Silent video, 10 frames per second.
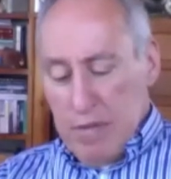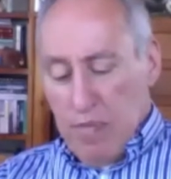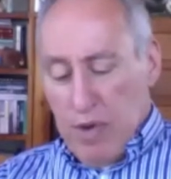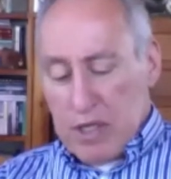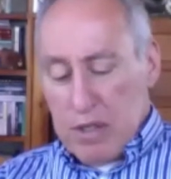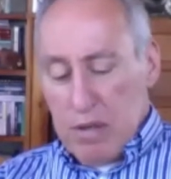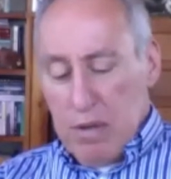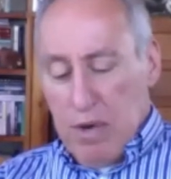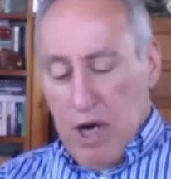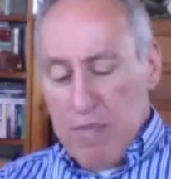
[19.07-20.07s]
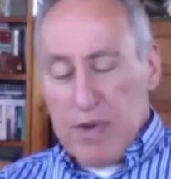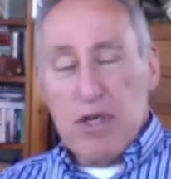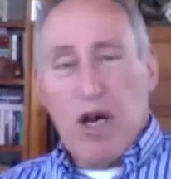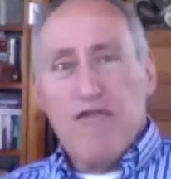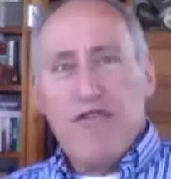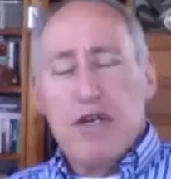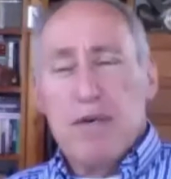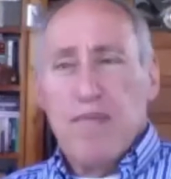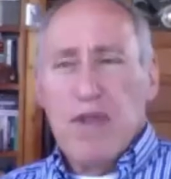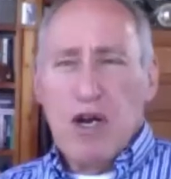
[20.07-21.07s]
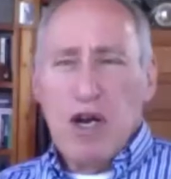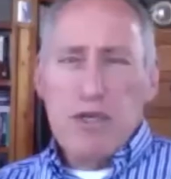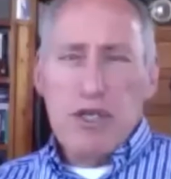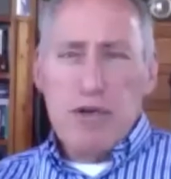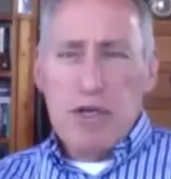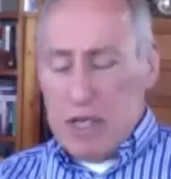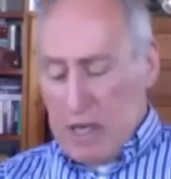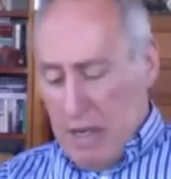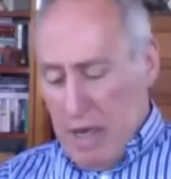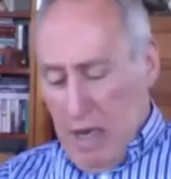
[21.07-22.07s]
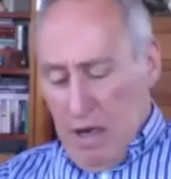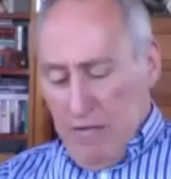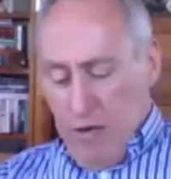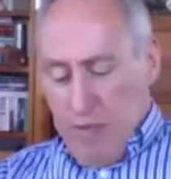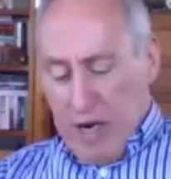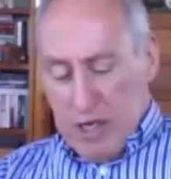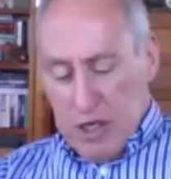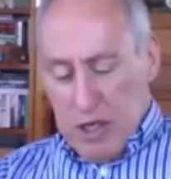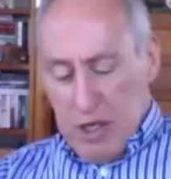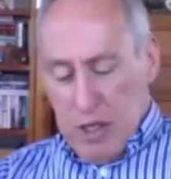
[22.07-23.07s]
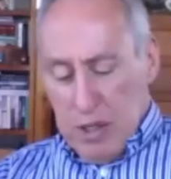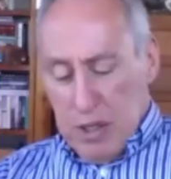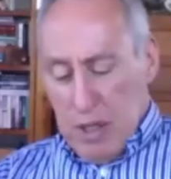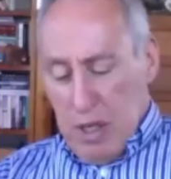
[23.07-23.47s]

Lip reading: but we're hoping to offer an opportunity for practitioners